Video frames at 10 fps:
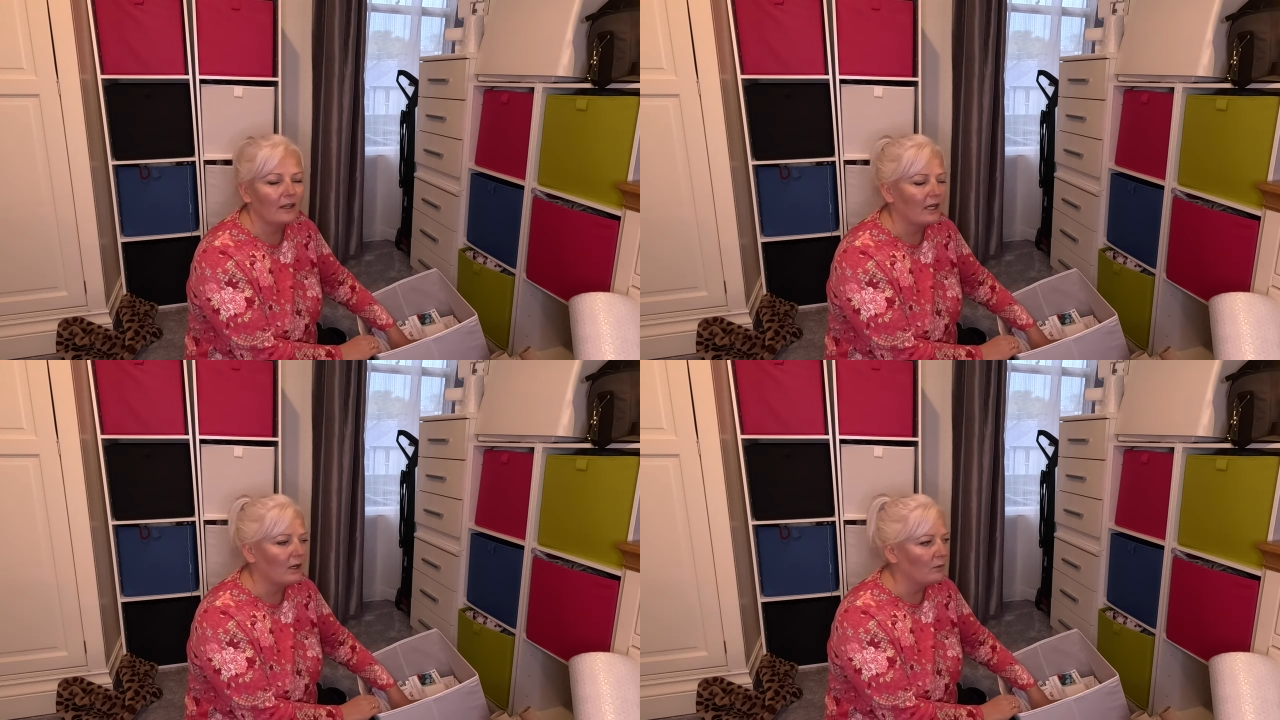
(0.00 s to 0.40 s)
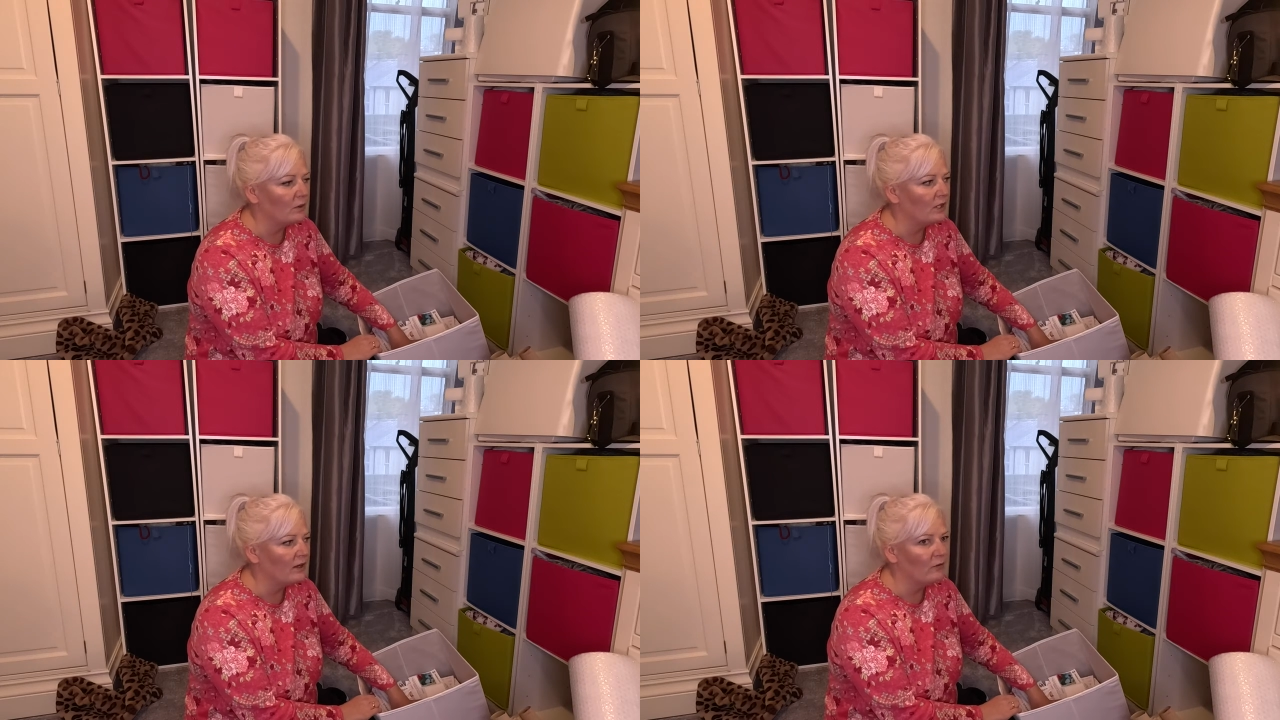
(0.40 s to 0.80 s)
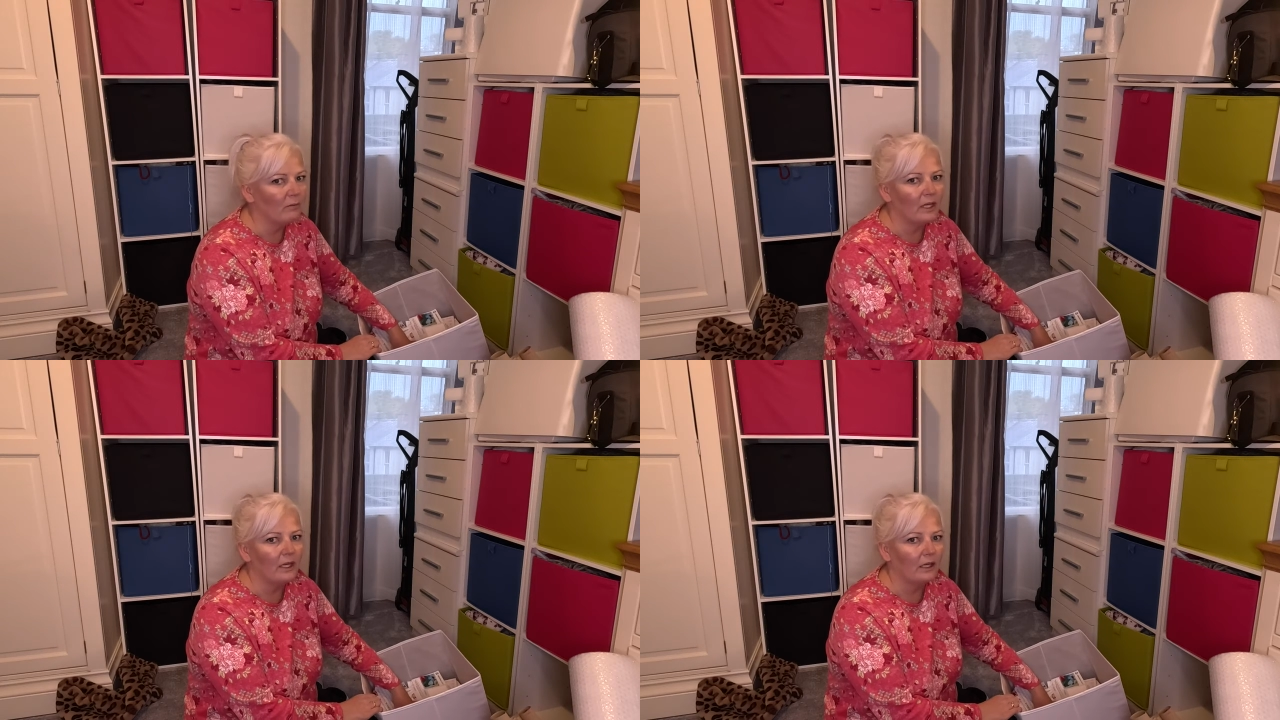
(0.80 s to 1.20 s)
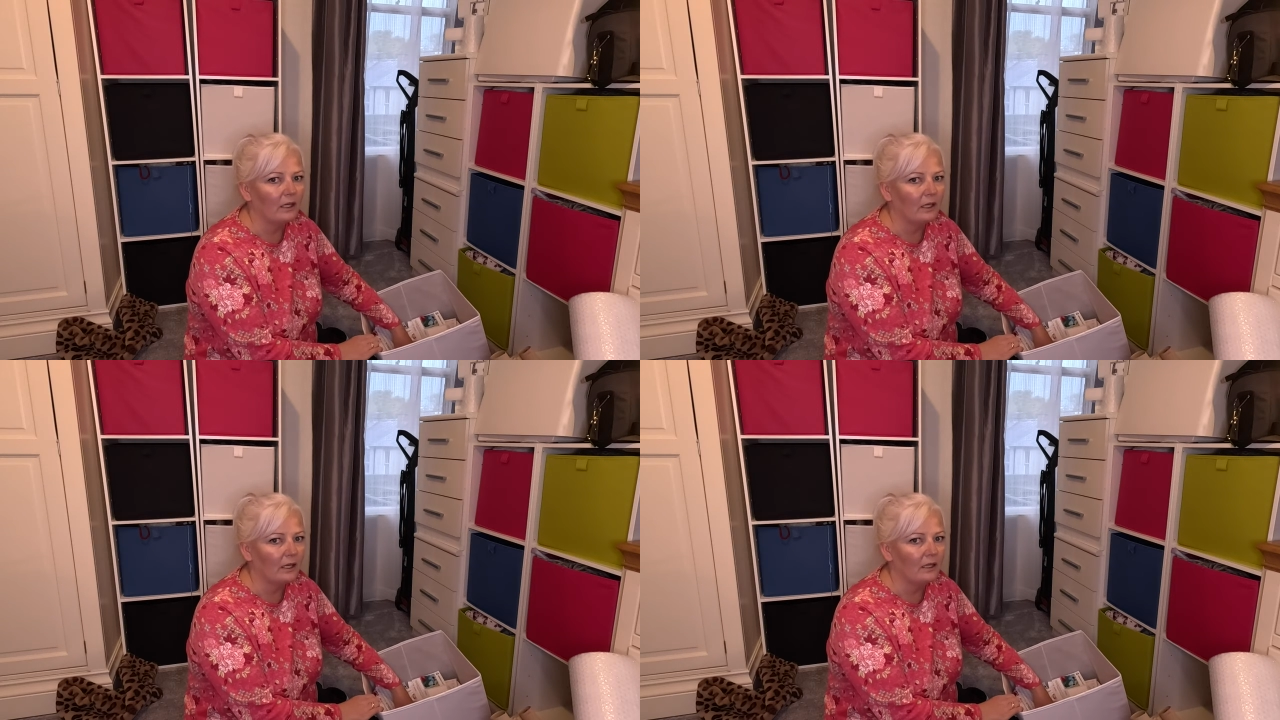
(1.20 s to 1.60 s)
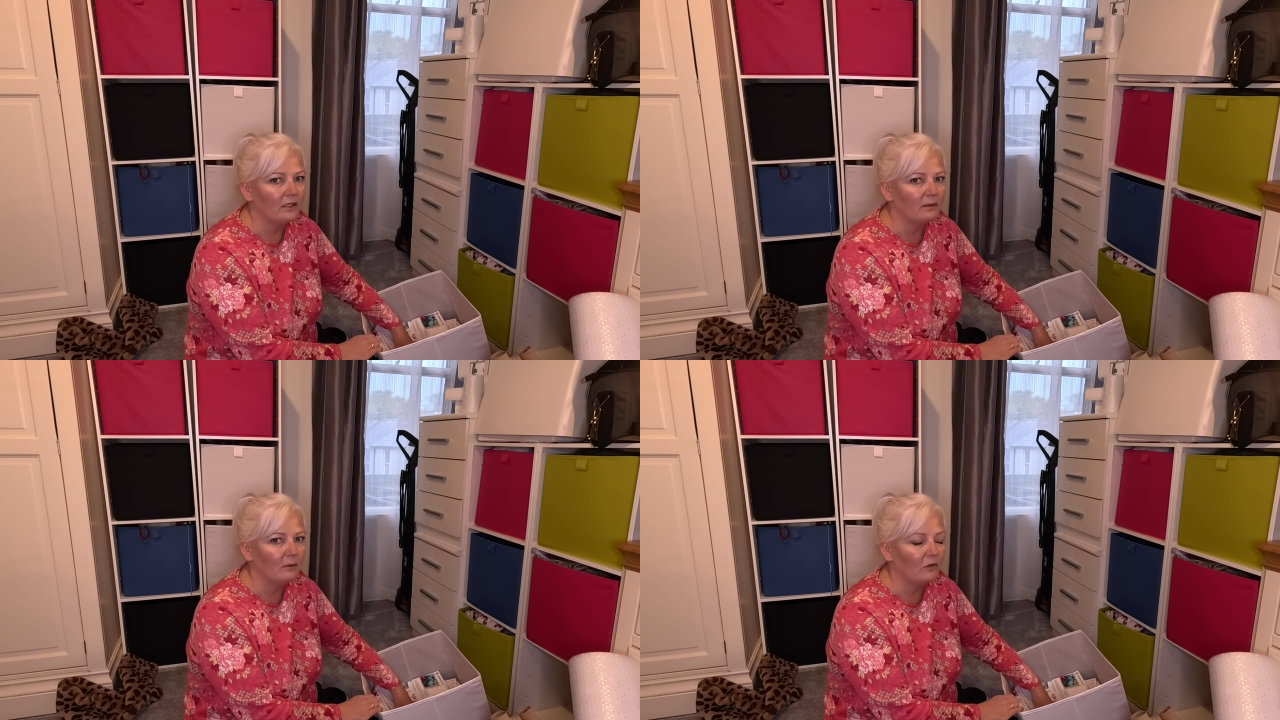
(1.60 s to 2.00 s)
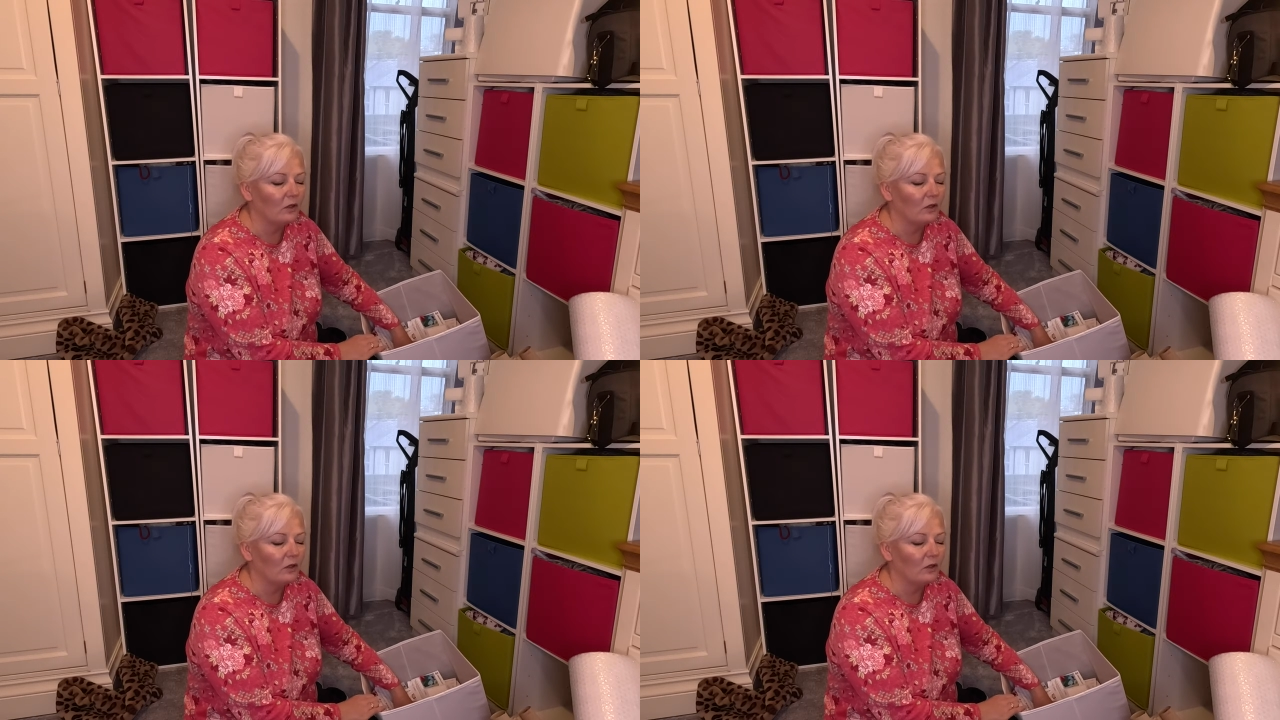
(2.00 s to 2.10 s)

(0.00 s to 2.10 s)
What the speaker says: that I would never make an item of